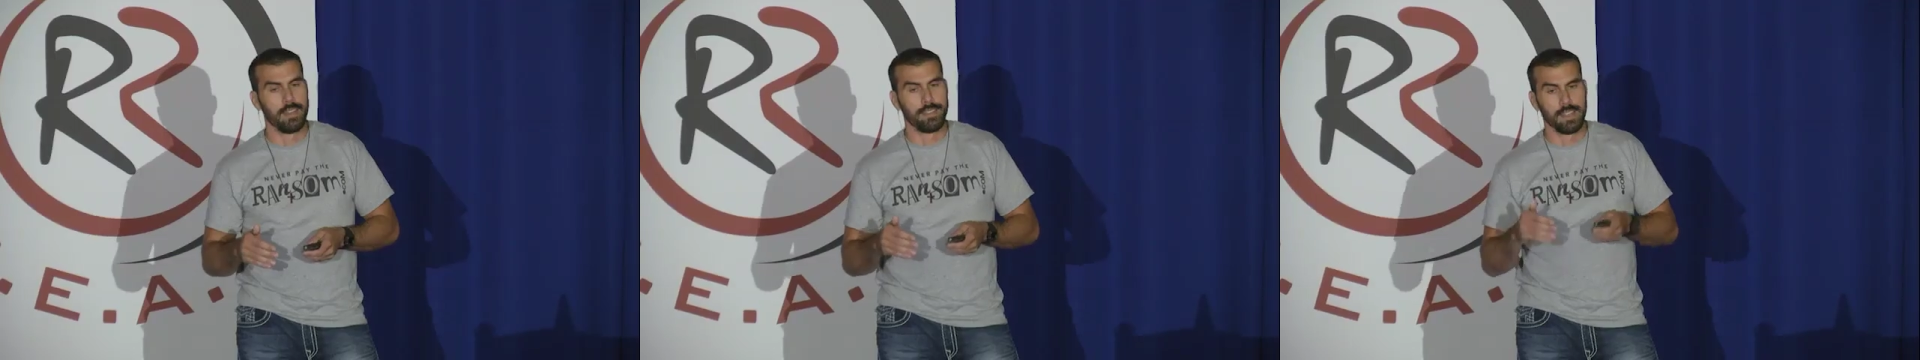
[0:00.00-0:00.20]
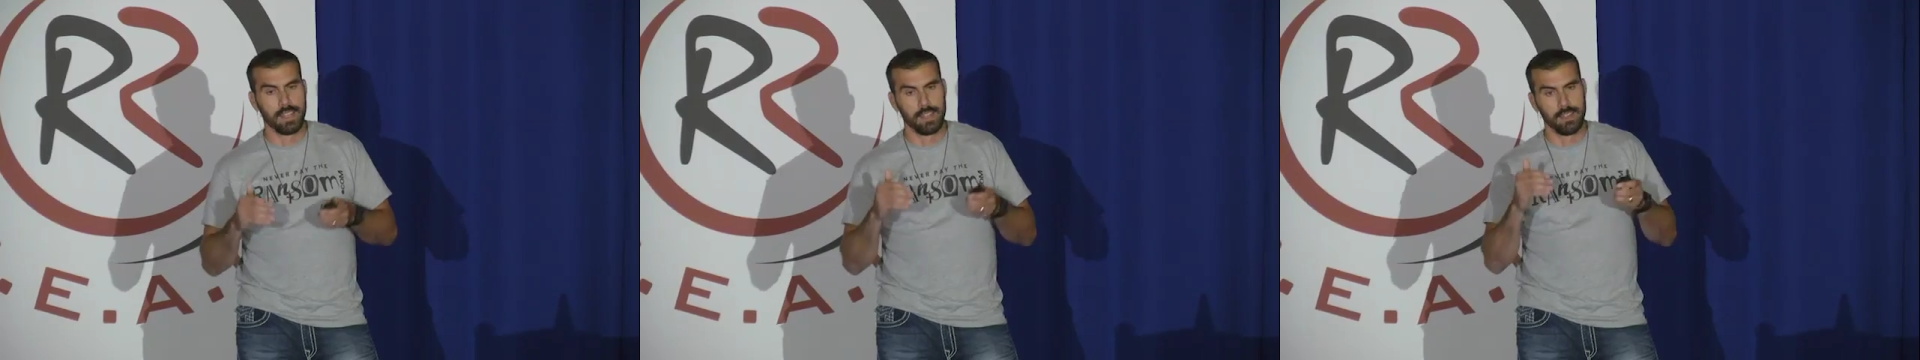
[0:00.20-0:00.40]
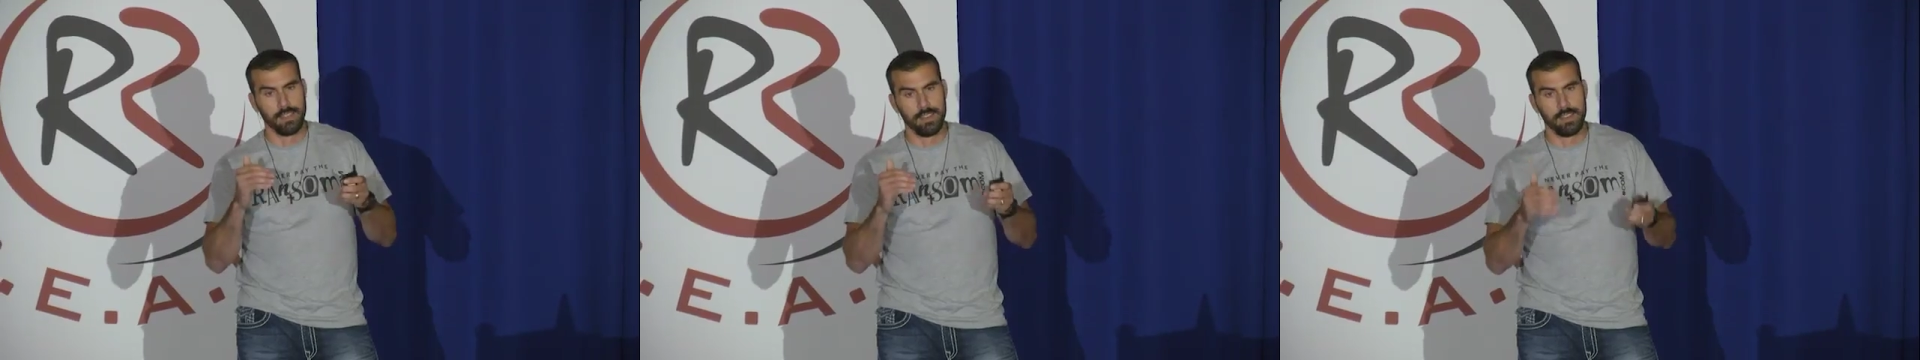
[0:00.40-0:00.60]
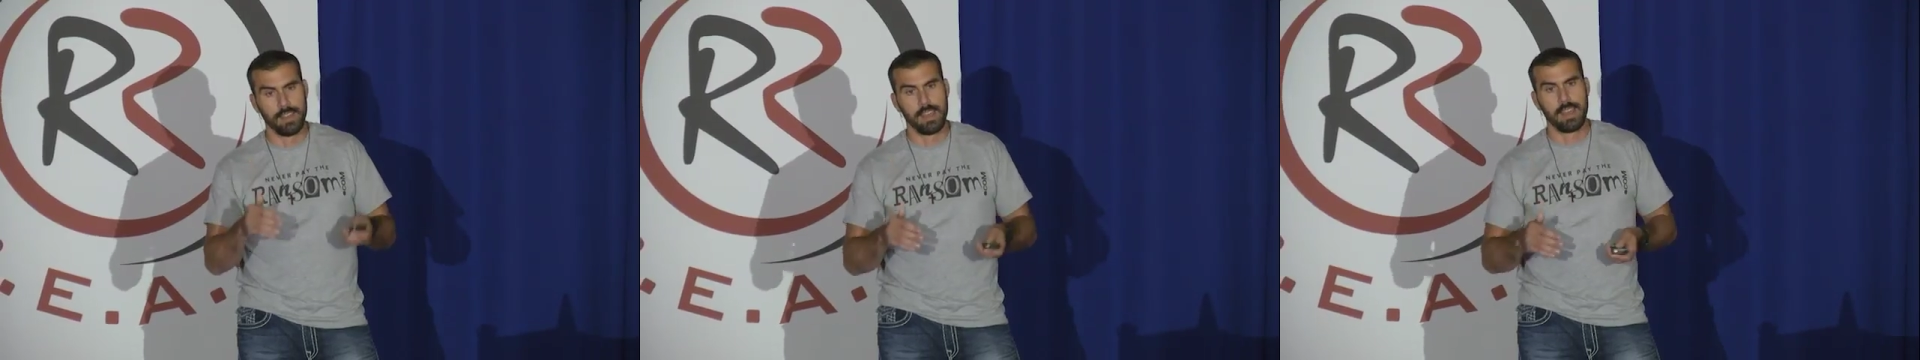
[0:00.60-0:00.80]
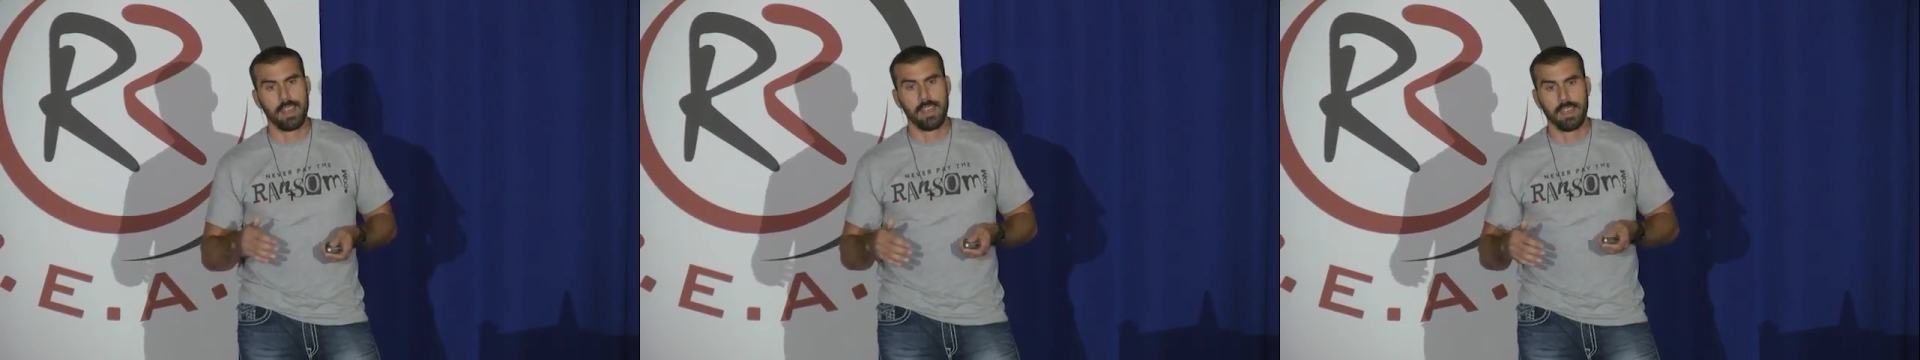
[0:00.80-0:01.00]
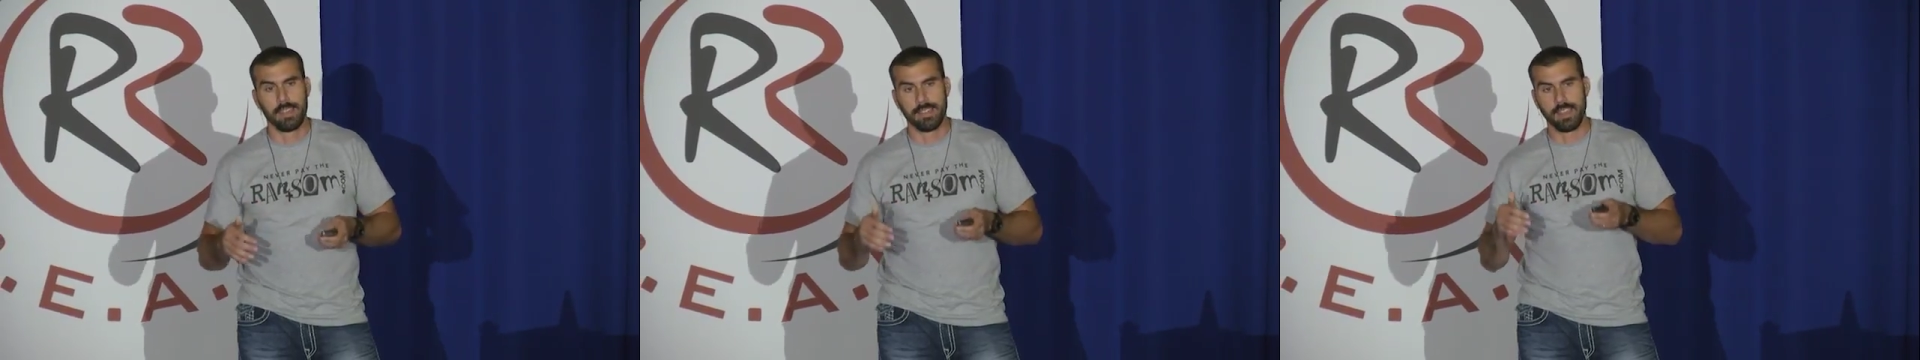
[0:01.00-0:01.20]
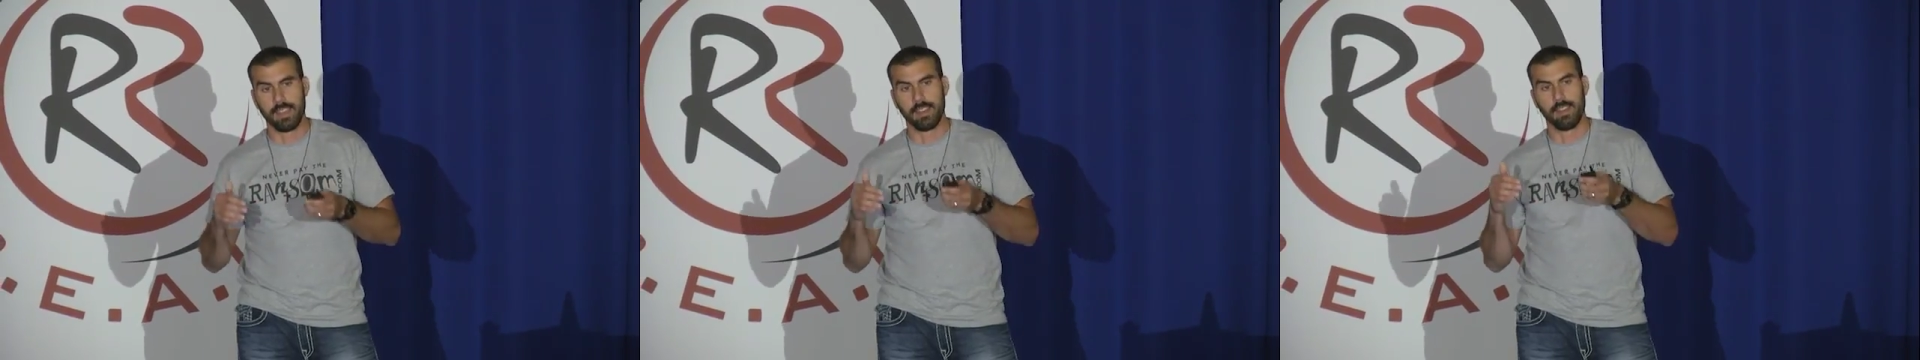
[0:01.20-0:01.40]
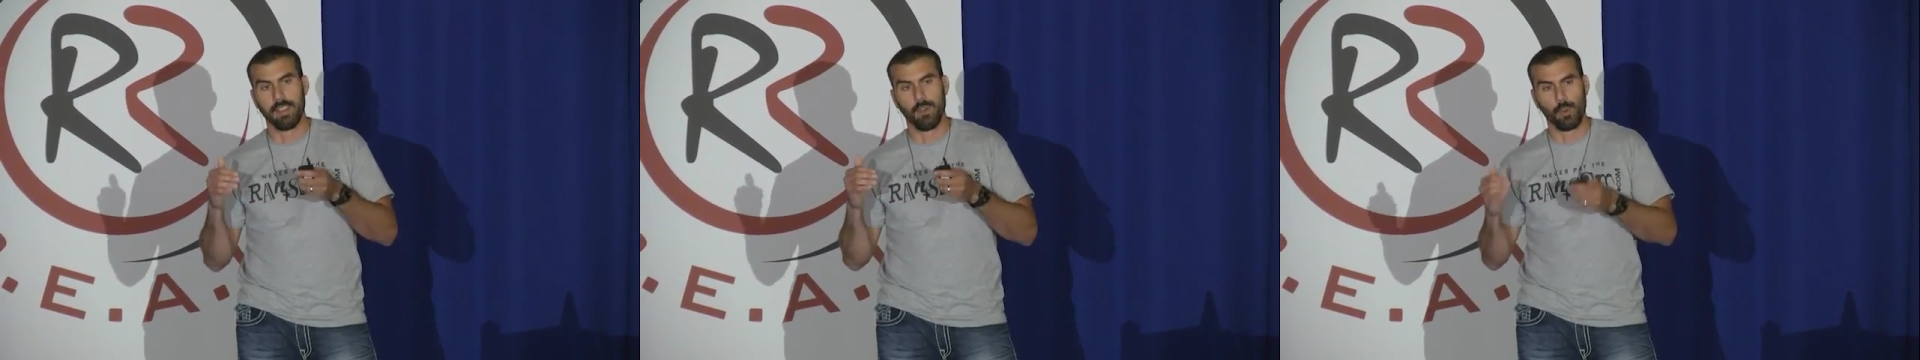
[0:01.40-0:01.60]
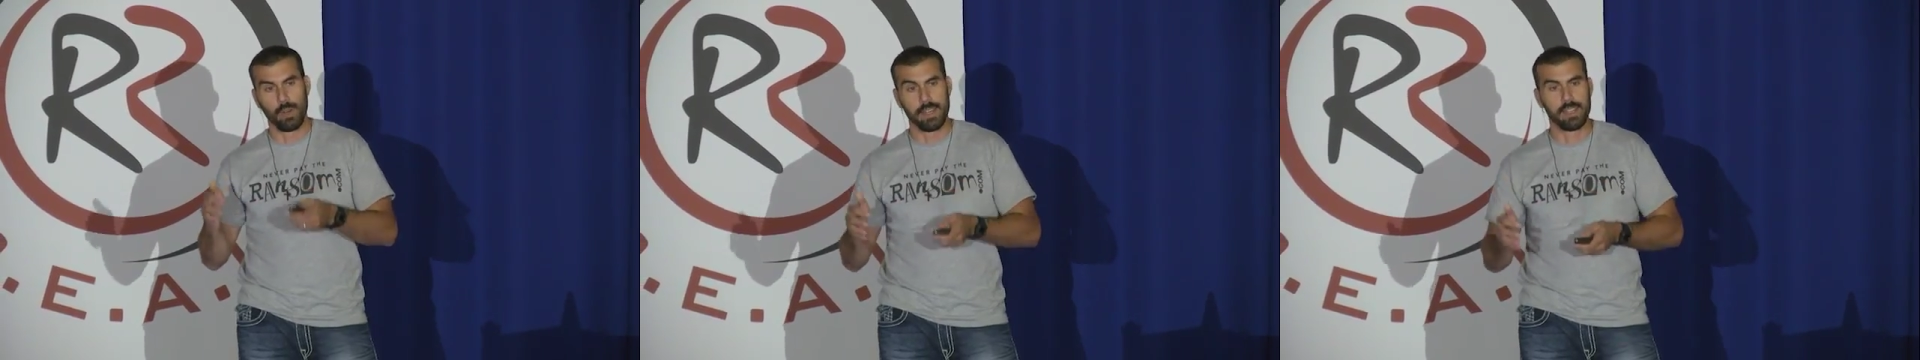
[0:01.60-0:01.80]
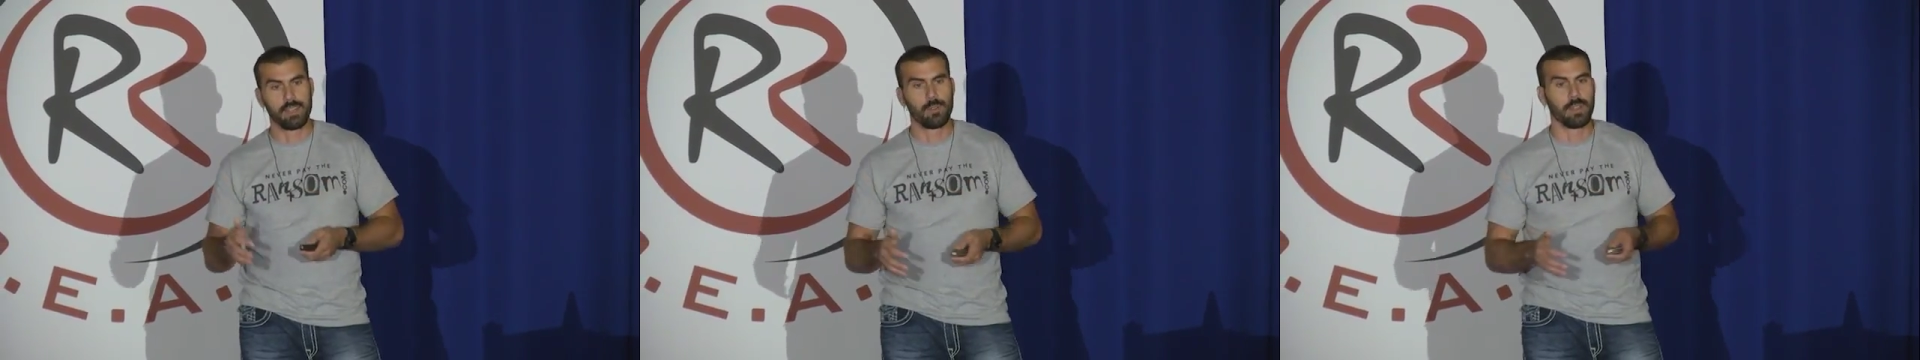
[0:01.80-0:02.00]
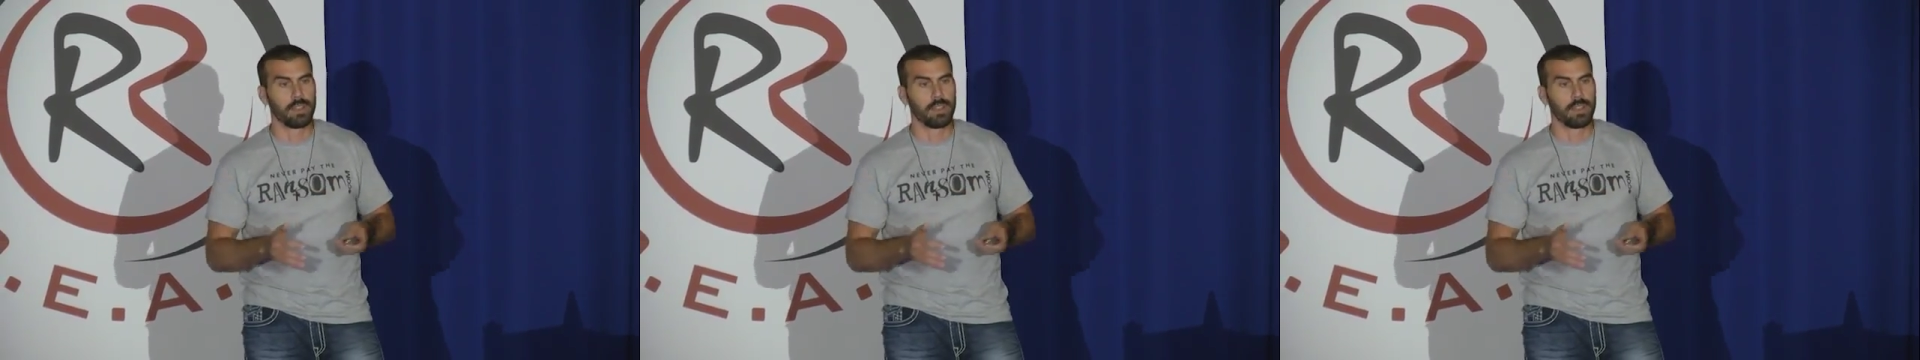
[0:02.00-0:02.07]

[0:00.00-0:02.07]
the end of the day, at the end of the week,